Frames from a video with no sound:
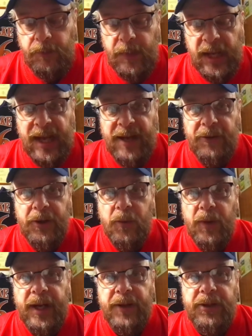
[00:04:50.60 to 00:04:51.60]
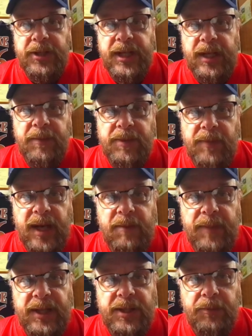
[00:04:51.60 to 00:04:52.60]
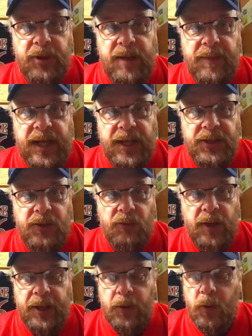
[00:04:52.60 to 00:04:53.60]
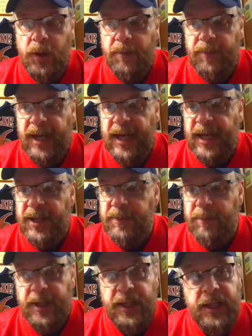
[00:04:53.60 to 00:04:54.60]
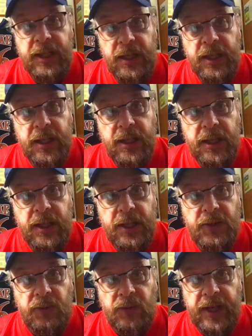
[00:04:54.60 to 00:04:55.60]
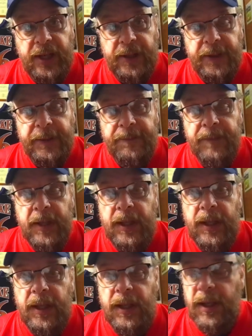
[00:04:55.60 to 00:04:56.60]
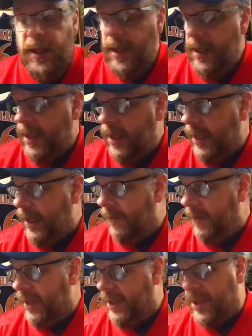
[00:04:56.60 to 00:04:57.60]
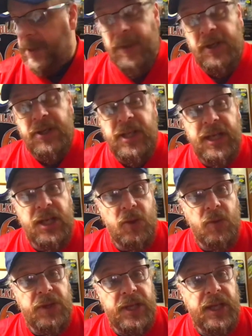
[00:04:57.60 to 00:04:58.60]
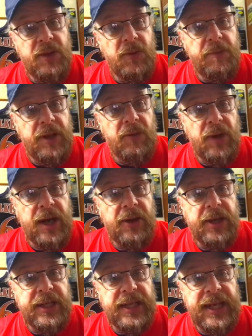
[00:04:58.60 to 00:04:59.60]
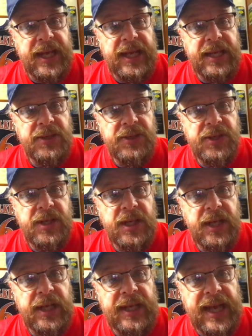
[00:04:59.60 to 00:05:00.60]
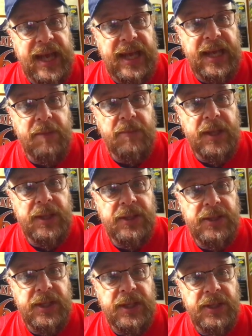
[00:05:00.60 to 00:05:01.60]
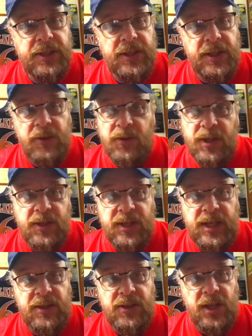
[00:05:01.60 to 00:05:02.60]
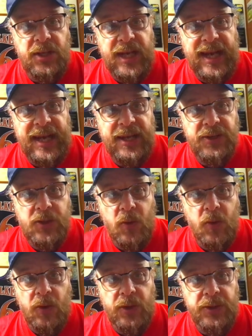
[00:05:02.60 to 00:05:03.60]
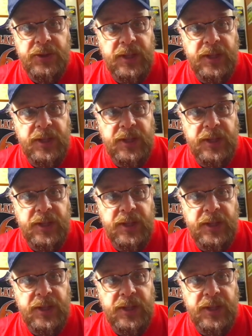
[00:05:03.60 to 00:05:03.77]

I don't know what other teams might have been supreme against the run or the pass, but it's rare. And it's especially, you would think it would be rare in today's game, since you see such high scores.